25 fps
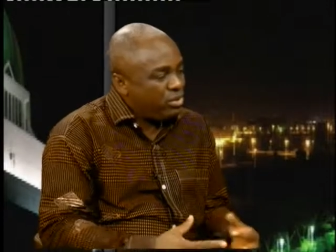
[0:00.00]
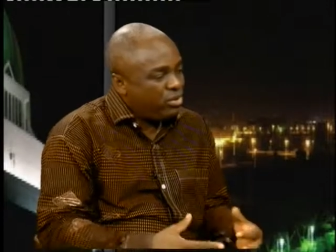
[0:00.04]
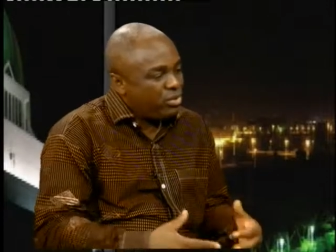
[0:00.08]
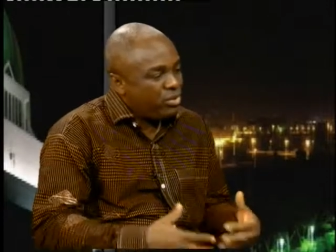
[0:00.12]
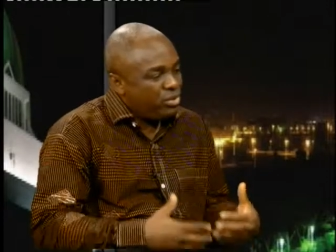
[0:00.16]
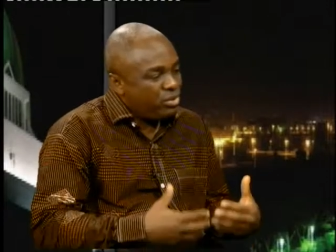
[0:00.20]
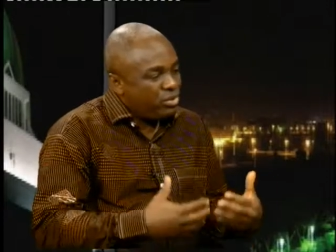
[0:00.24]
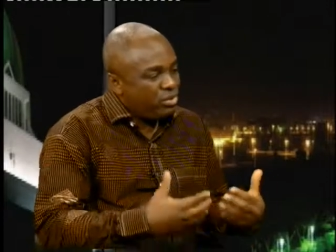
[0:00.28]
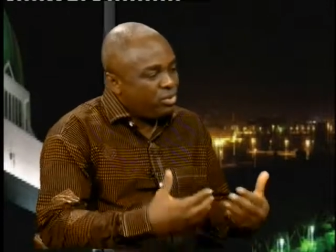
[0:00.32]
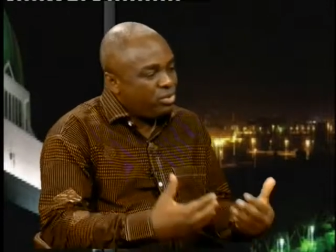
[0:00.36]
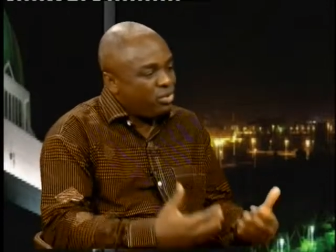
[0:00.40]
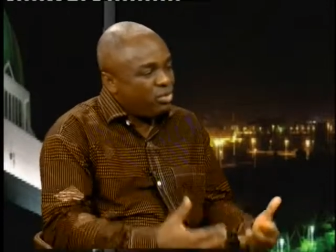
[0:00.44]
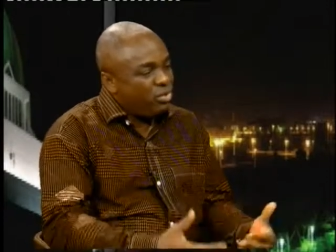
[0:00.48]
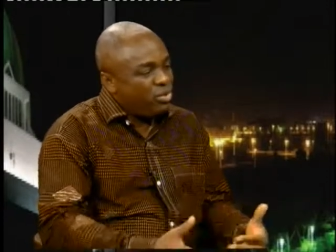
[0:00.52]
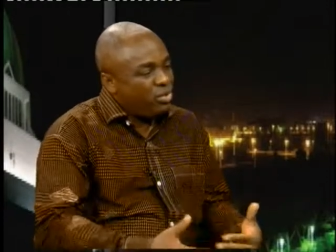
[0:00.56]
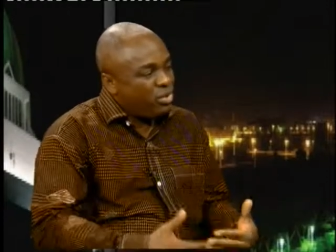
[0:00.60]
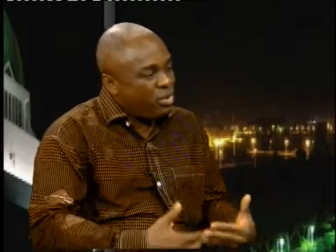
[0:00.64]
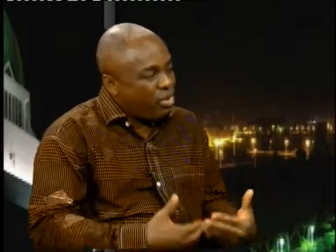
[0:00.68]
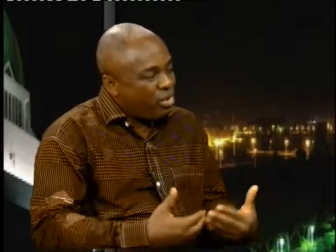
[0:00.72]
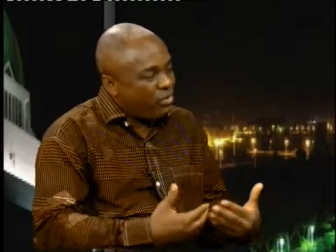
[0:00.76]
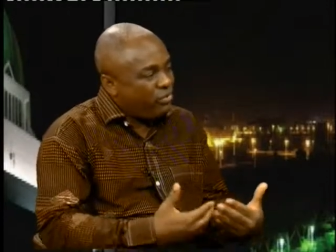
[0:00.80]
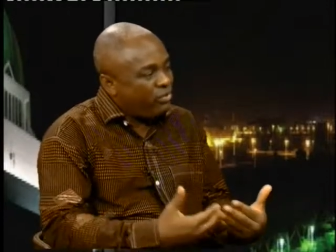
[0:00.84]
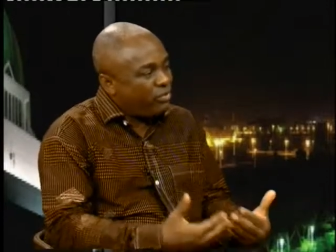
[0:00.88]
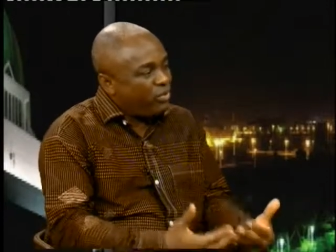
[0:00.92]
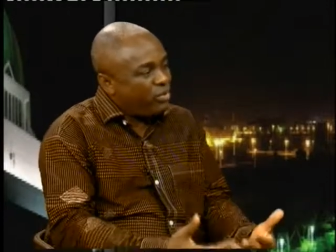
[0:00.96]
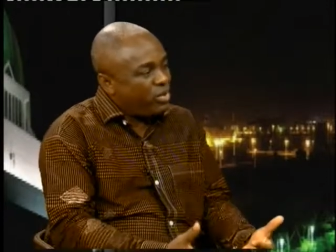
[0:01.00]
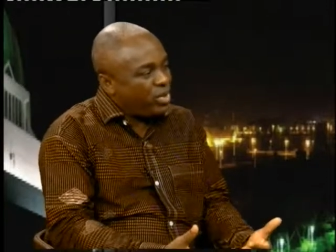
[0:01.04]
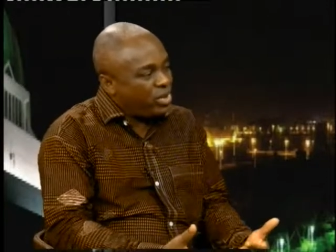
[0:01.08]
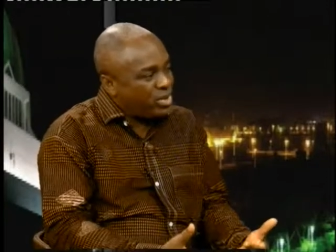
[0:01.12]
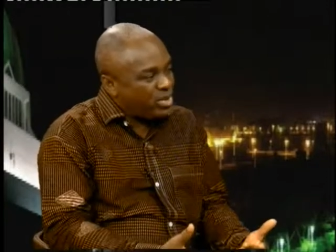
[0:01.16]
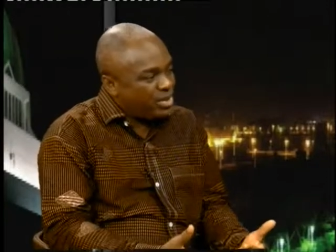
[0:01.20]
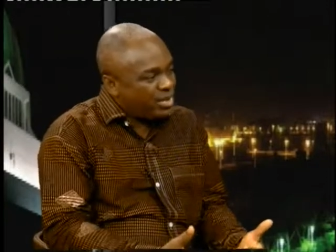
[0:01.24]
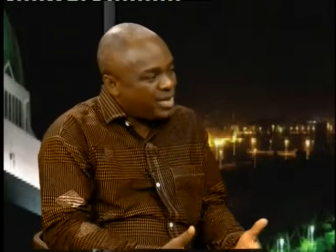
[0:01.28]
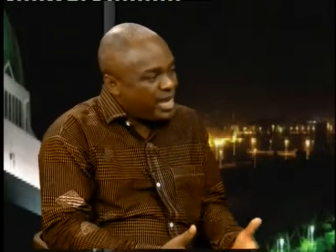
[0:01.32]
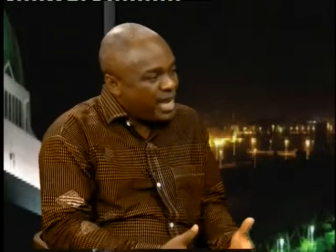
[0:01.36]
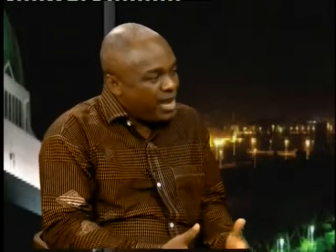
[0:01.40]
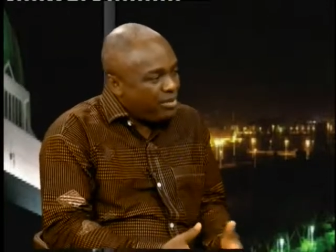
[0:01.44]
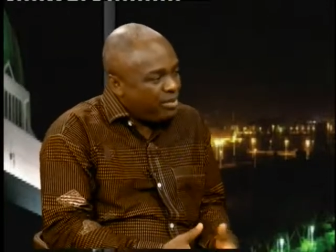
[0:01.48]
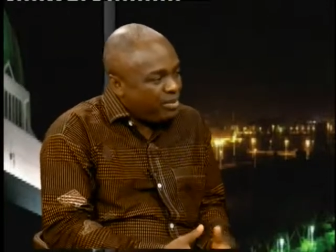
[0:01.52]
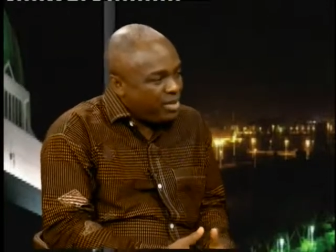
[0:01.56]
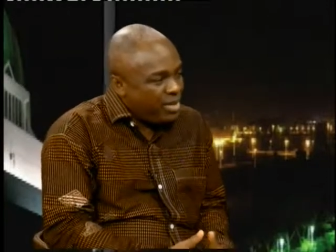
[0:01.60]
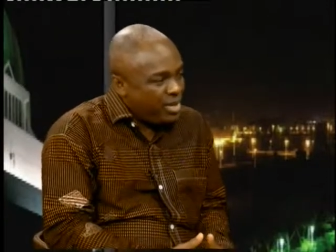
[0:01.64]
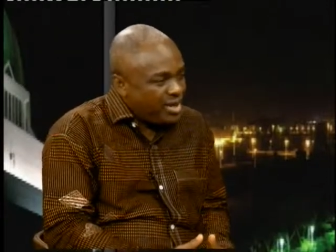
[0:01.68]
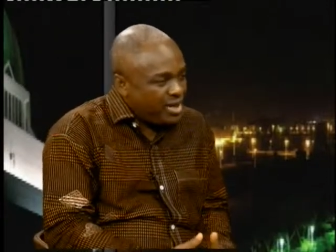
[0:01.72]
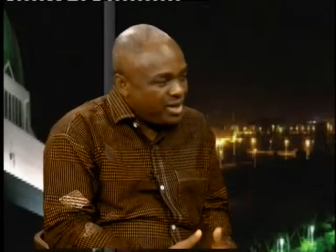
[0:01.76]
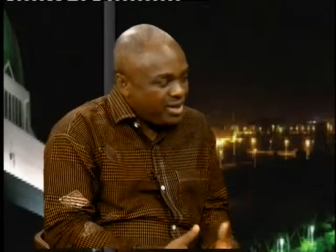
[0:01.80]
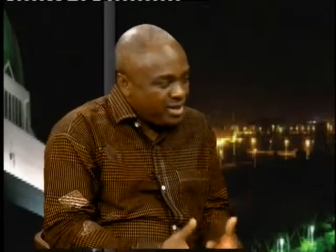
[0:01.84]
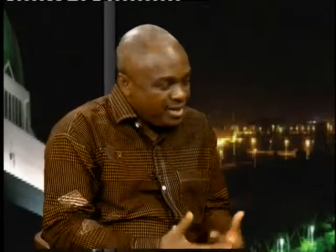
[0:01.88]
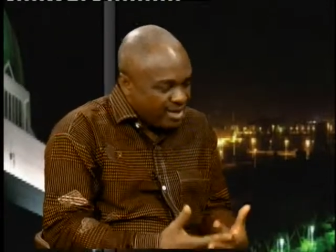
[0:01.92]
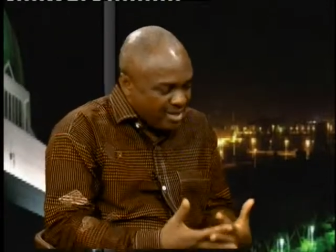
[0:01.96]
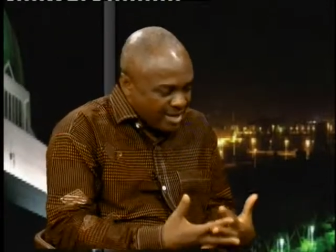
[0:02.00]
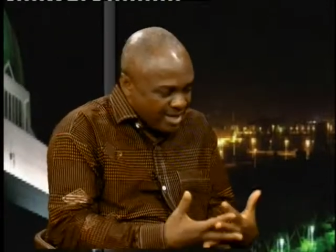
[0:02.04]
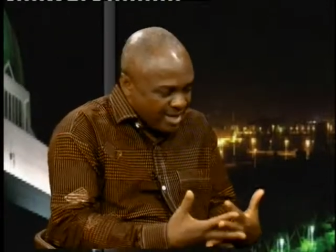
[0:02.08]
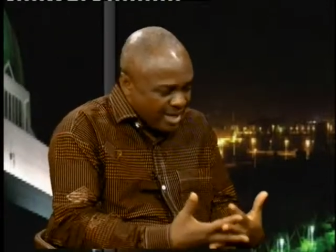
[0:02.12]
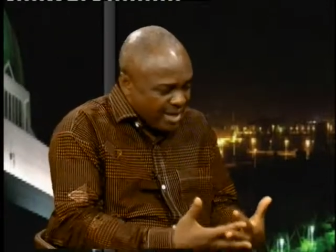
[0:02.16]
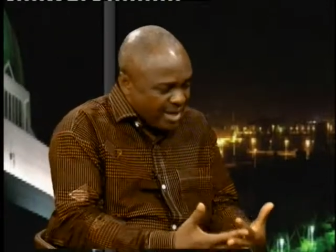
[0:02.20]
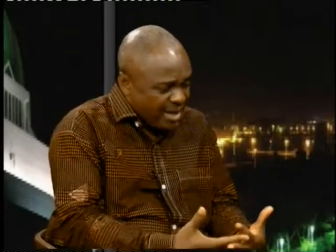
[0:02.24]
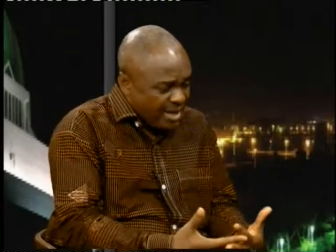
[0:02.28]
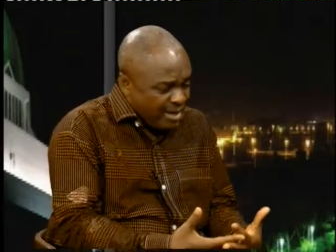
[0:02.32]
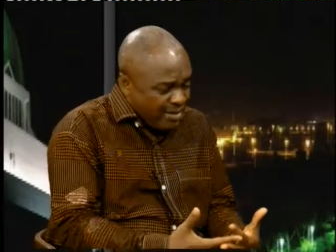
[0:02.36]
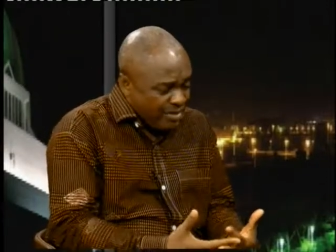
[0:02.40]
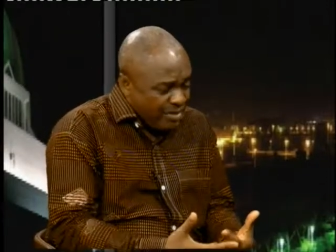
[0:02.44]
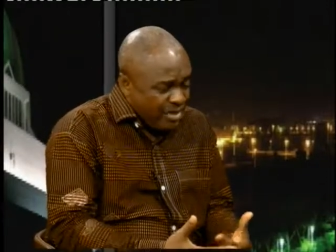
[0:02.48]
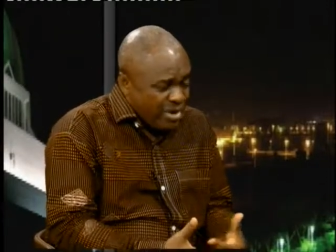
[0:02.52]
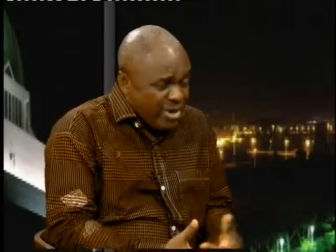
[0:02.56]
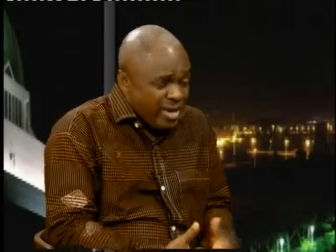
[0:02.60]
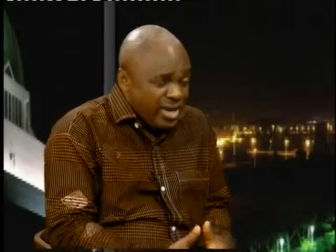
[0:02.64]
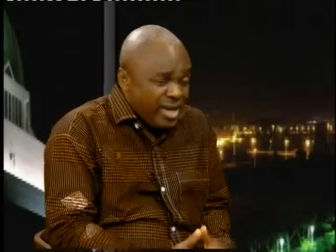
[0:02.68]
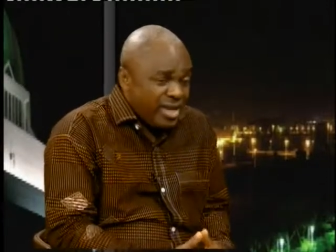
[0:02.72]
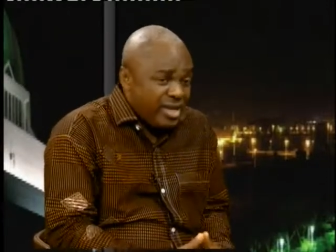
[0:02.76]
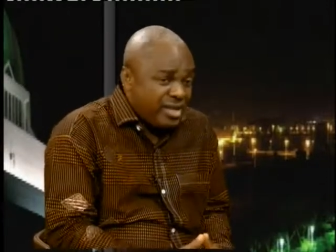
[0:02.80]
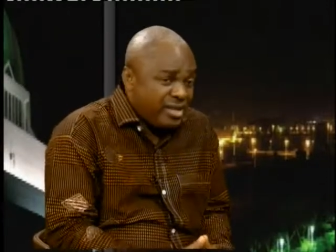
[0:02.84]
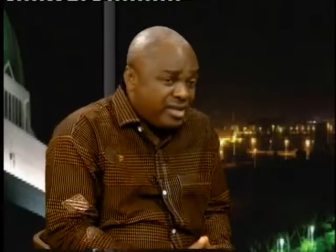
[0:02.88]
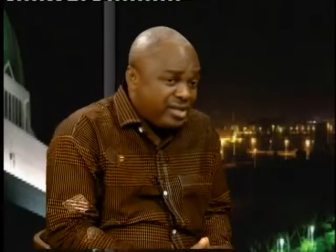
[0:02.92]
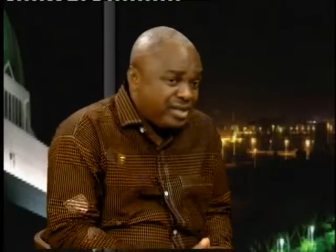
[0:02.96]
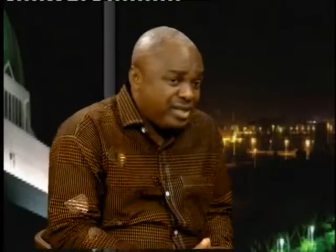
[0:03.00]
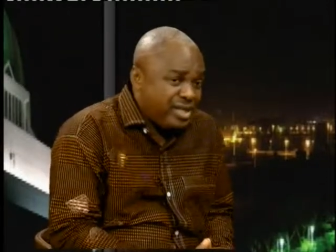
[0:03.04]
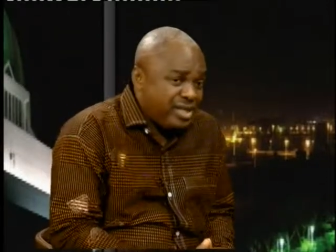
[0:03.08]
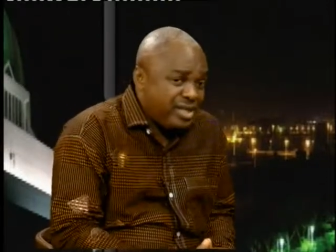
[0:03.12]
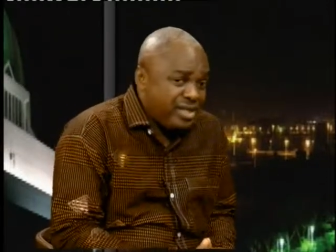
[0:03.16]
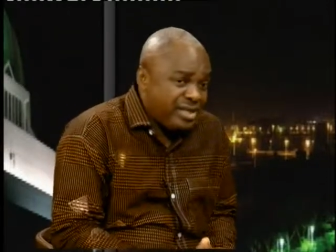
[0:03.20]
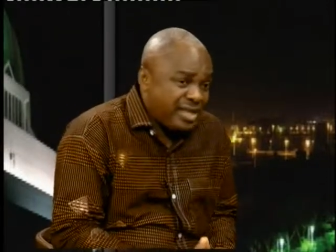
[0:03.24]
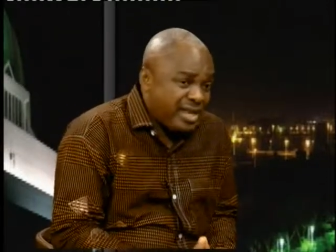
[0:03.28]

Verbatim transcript: to know of what is happening at a very early stage.